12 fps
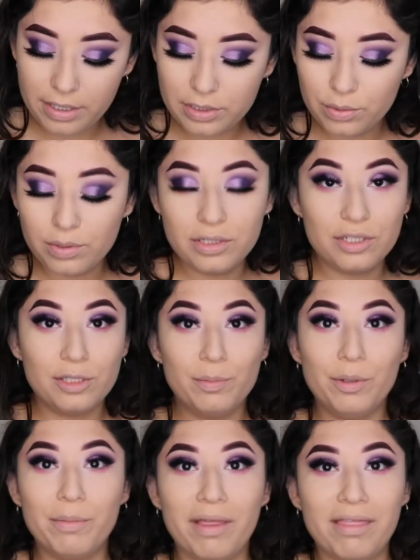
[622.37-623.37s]
I totally just
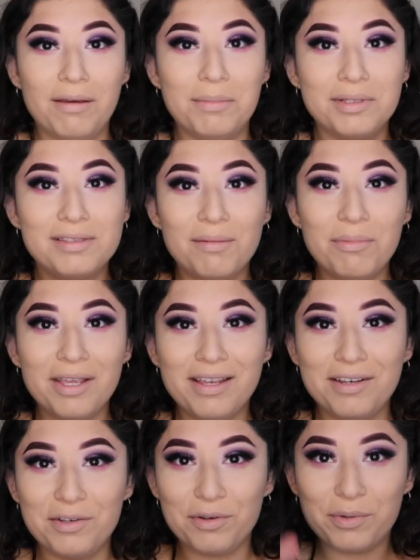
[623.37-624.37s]
put my thumb on something and
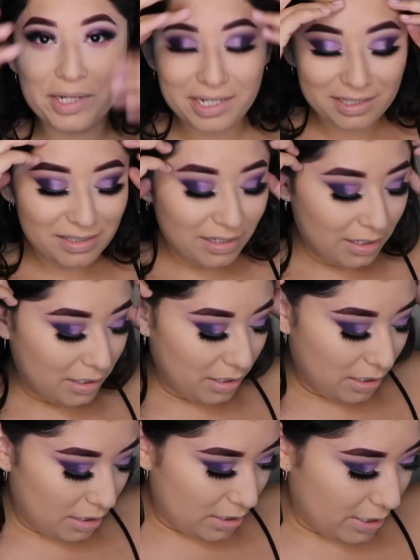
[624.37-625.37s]
I don't know what it is.
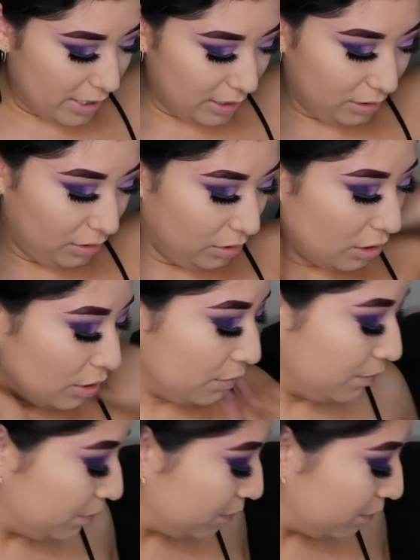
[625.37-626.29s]
All right, so